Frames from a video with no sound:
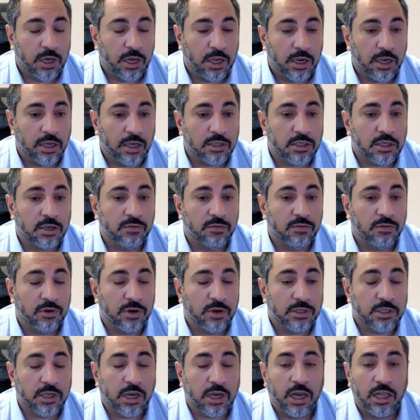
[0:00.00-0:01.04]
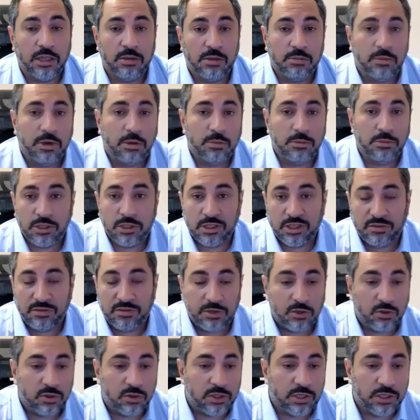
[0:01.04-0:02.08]
and asking for asylum. I'm just
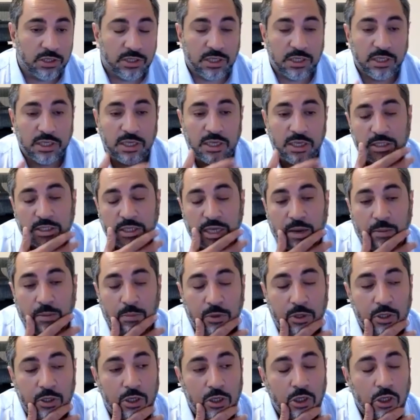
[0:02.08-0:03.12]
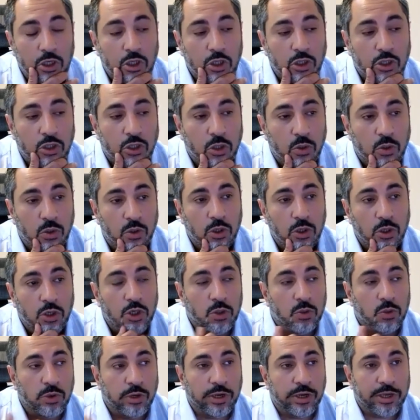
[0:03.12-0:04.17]
giving you this as an example. So
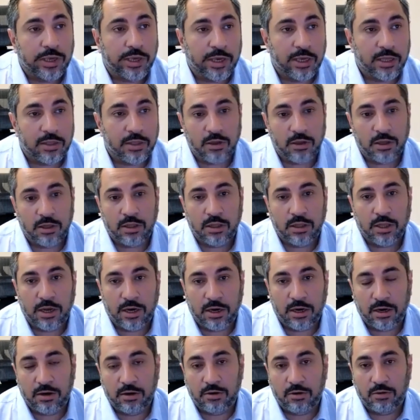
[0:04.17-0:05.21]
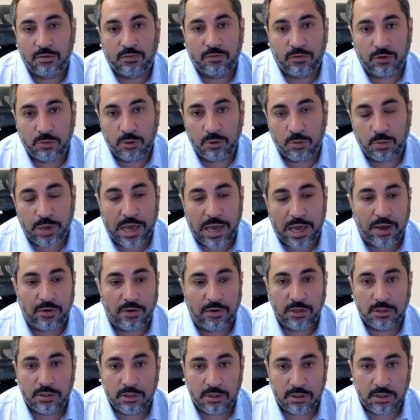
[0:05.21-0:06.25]
you want to get a letter from your
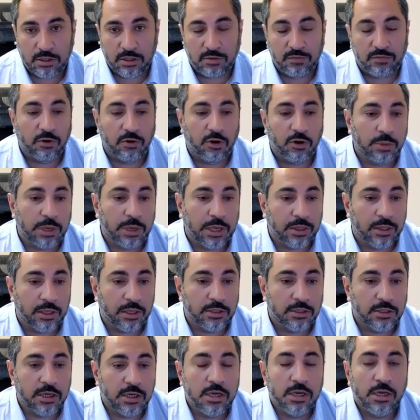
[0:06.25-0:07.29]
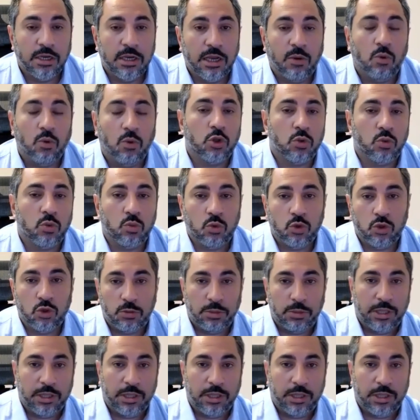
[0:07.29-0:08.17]
parents confirming this. Now, what would be the